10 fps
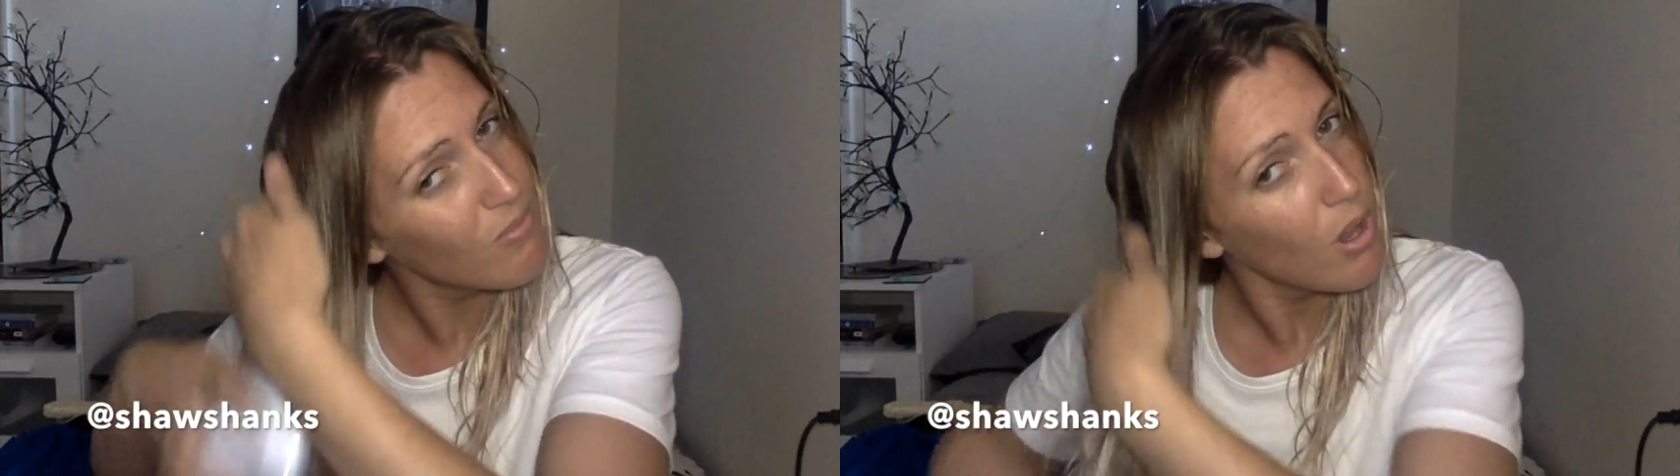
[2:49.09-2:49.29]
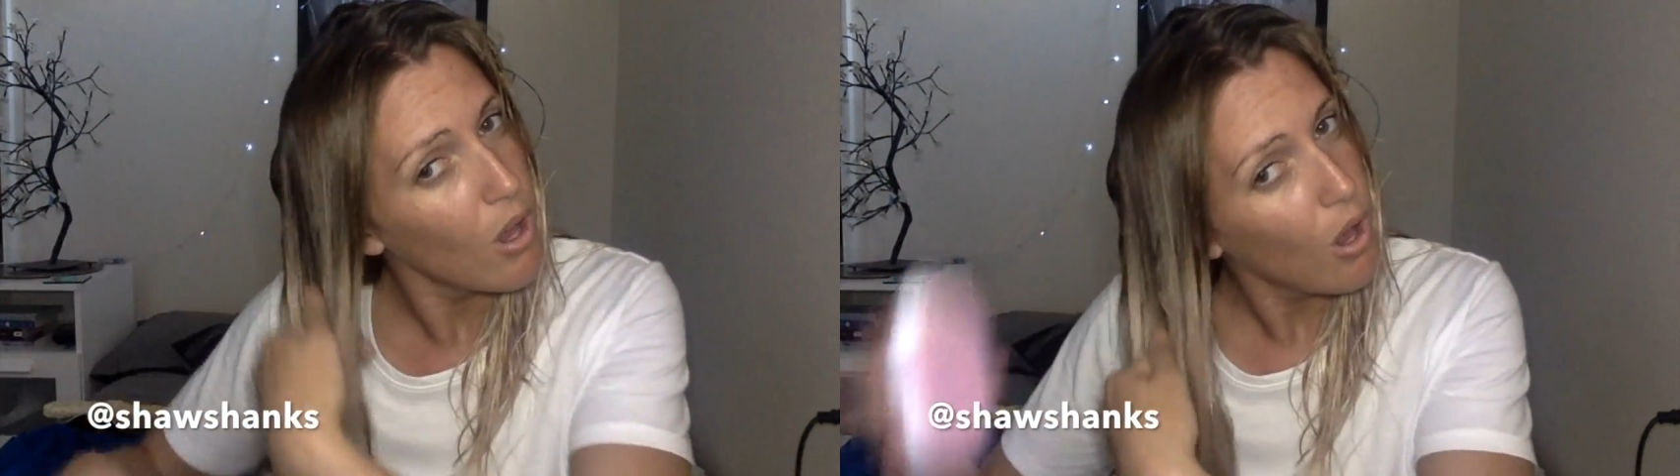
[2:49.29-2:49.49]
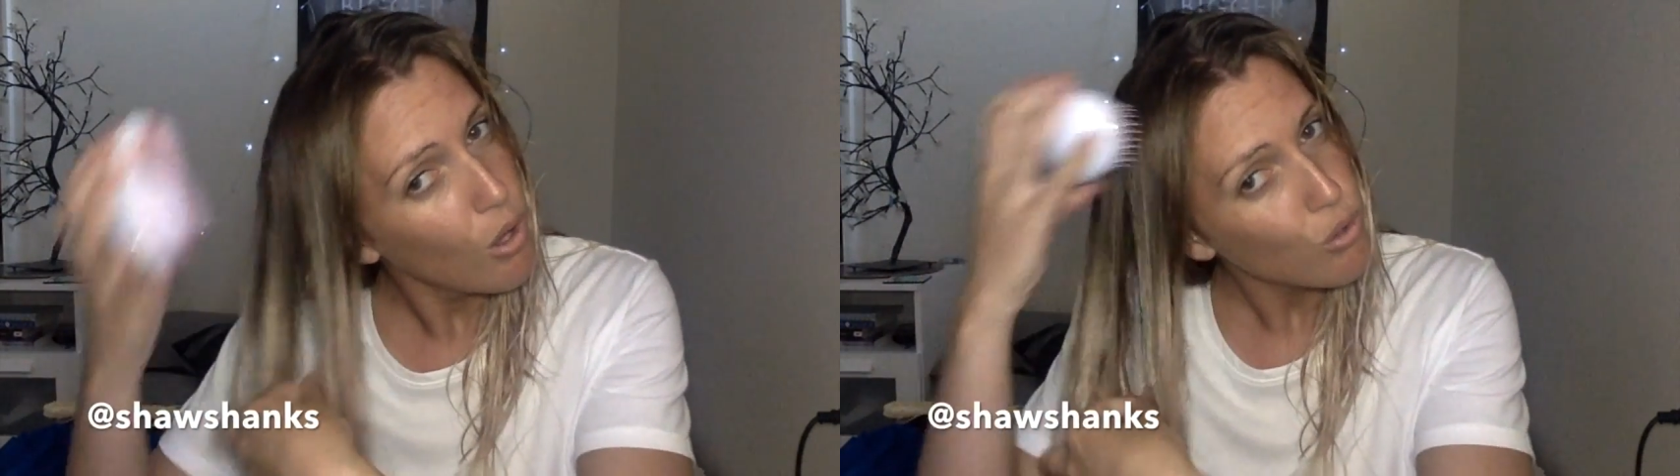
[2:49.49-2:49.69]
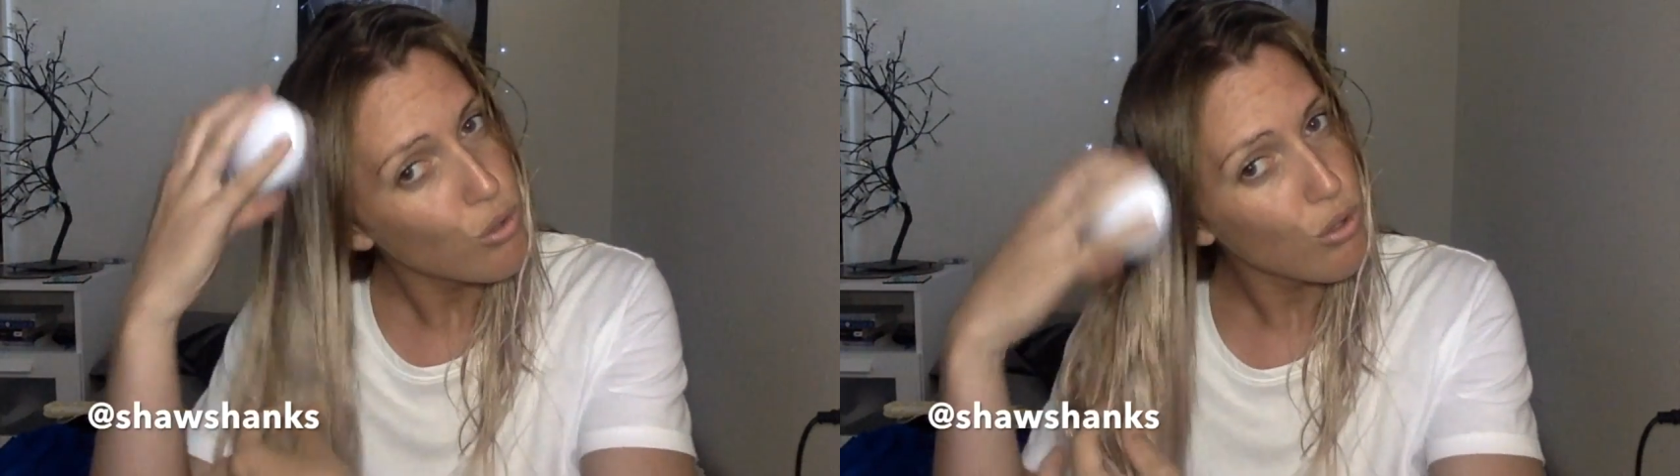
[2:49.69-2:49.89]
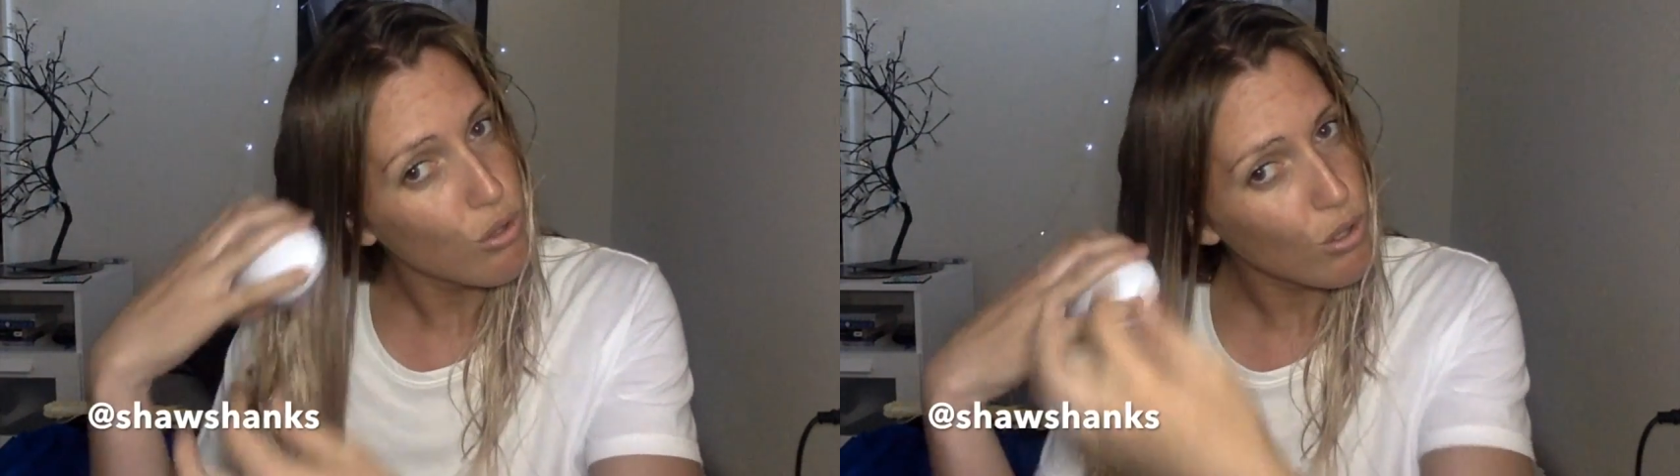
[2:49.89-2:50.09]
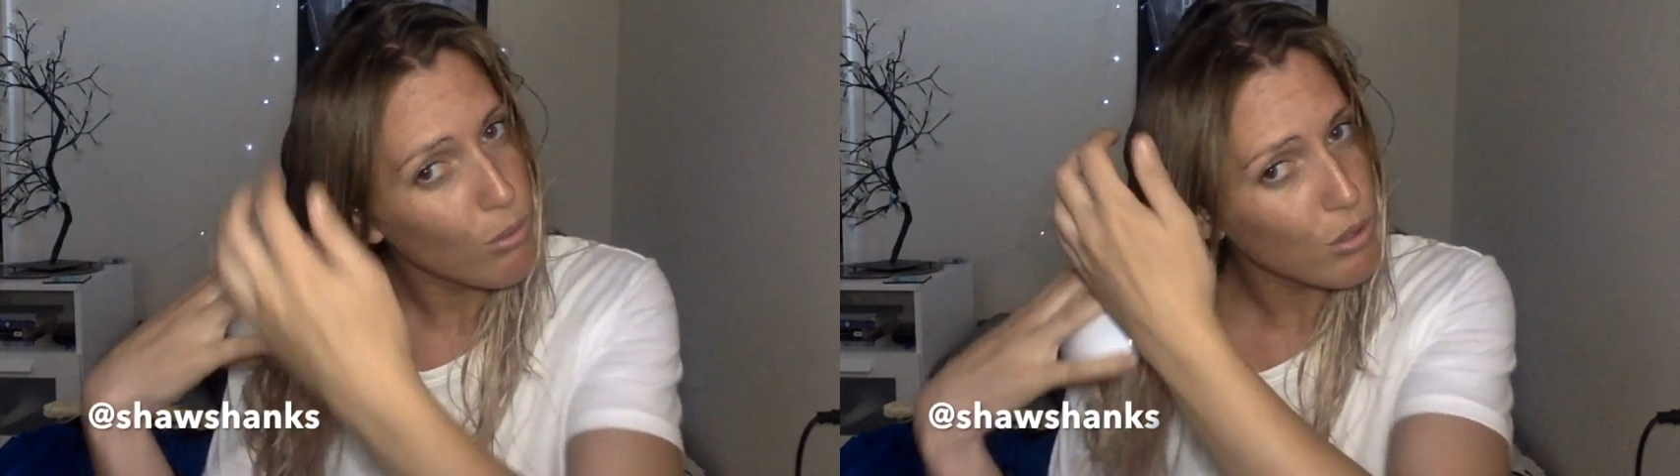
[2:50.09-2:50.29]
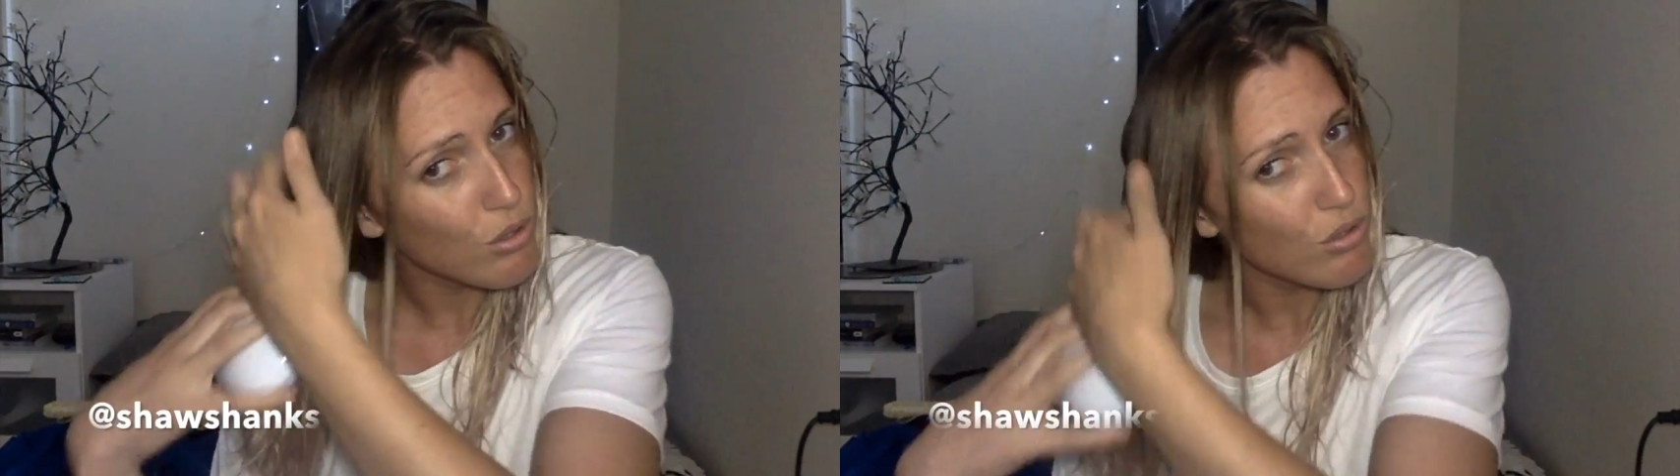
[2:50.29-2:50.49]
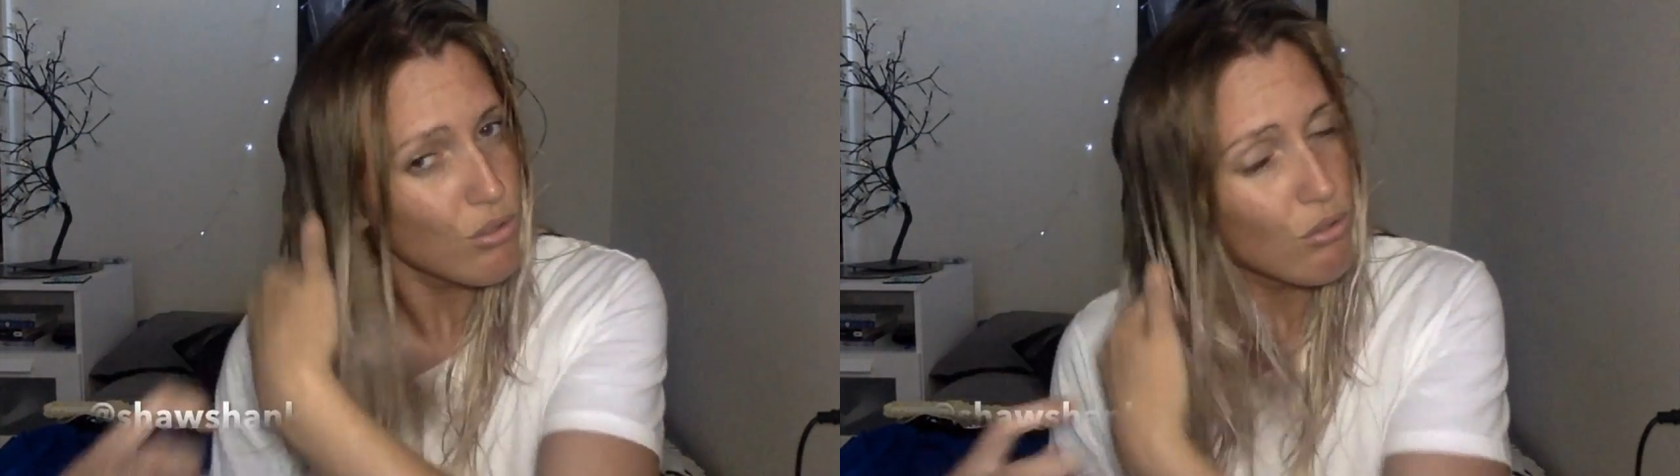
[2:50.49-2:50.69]
little bit more and is
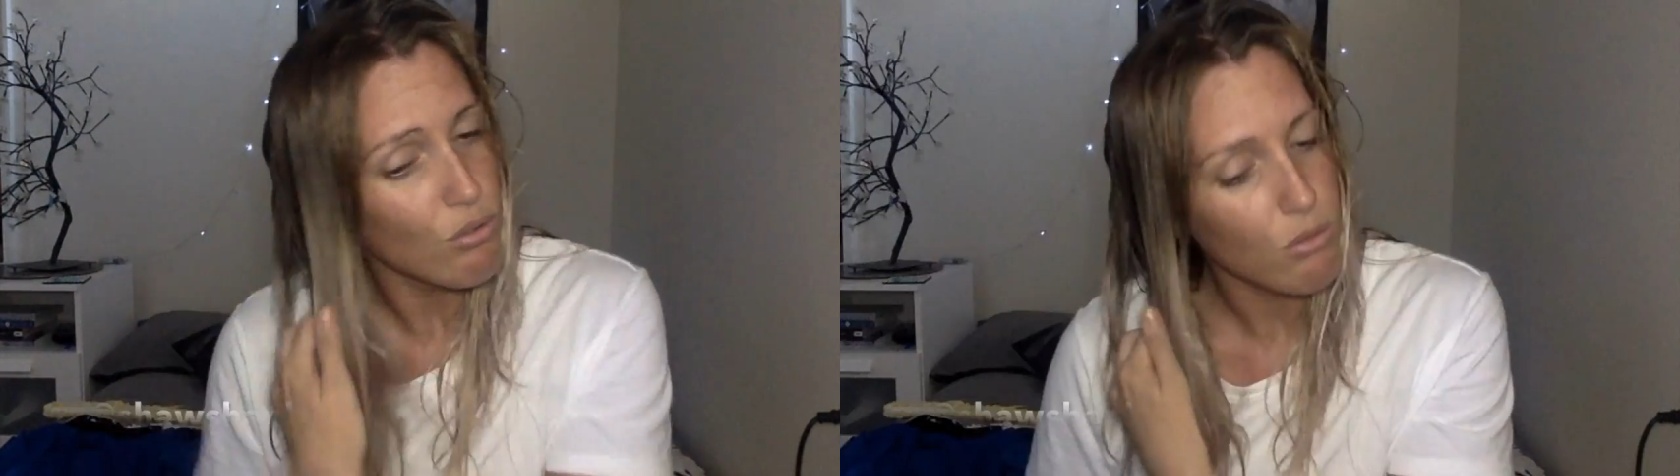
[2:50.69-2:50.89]
always